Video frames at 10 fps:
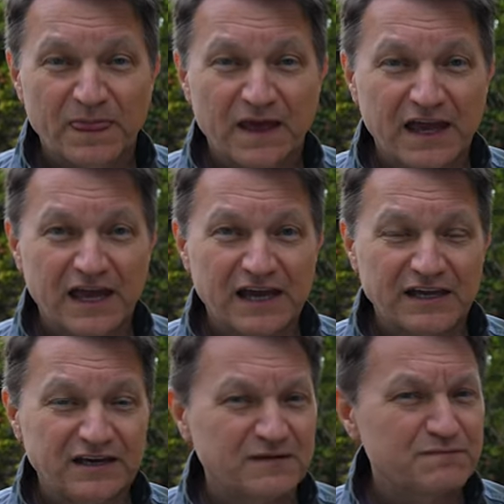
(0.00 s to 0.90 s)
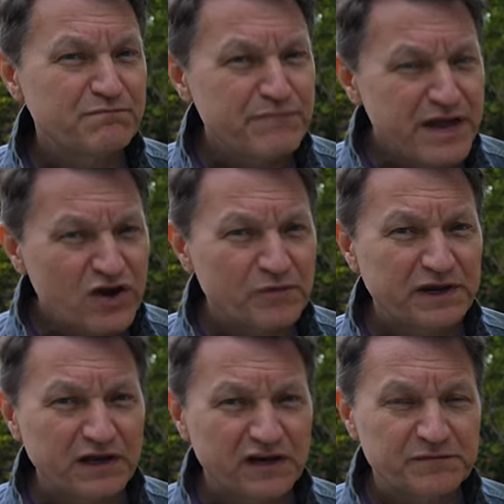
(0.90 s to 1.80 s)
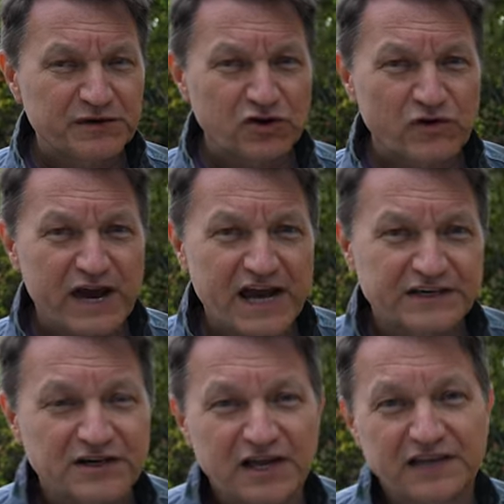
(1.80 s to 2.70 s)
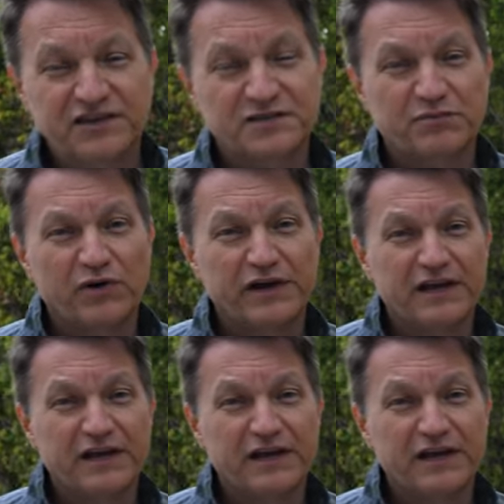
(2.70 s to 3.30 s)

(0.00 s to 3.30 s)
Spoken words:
and it may or may not have been cracked at this point.